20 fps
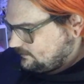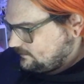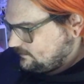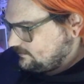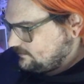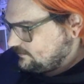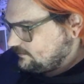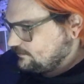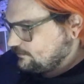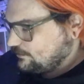
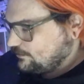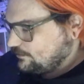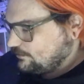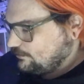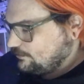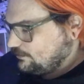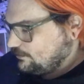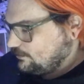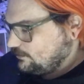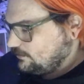This is really
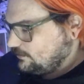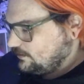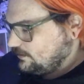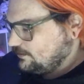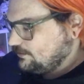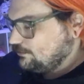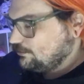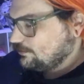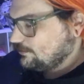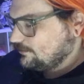when the
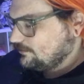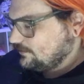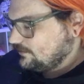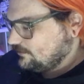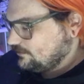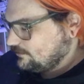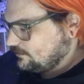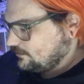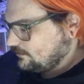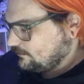
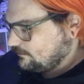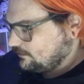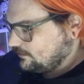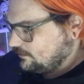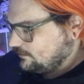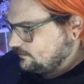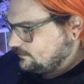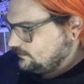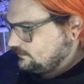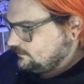endorphins start
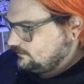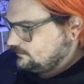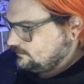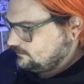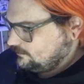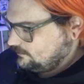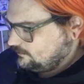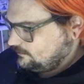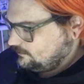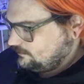flowing.
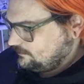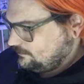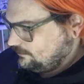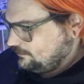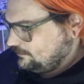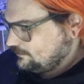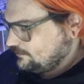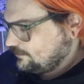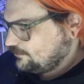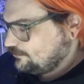
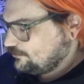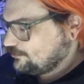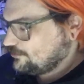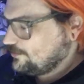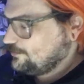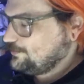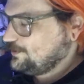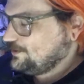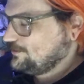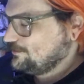You start
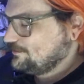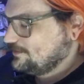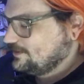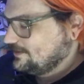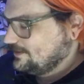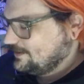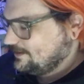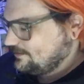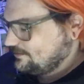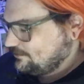dreaming of the
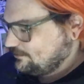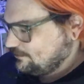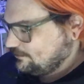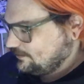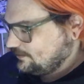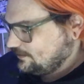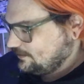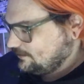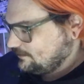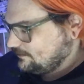likes
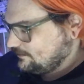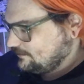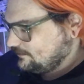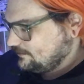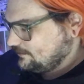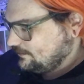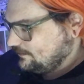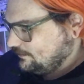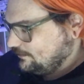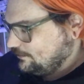you'll get.
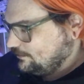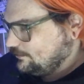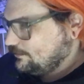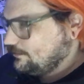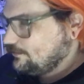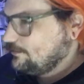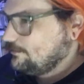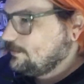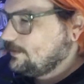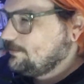
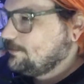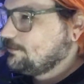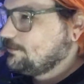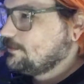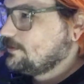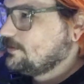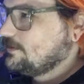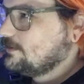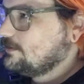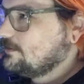Ooh, maybe
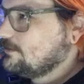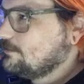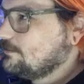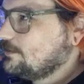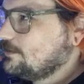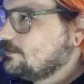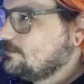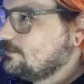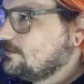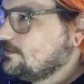
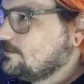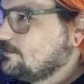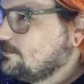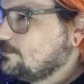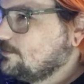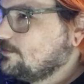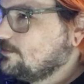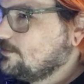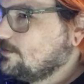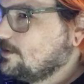one of the
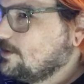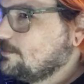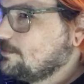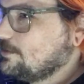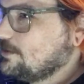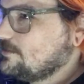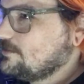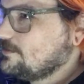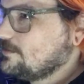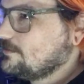4
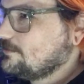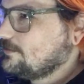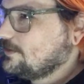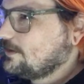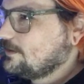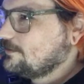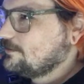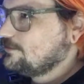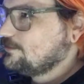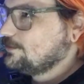celebrities that
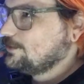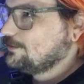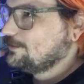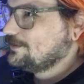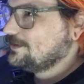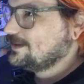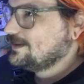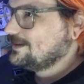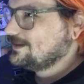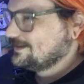follows me
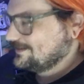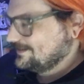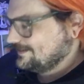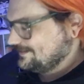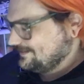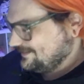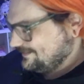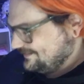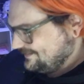will like it.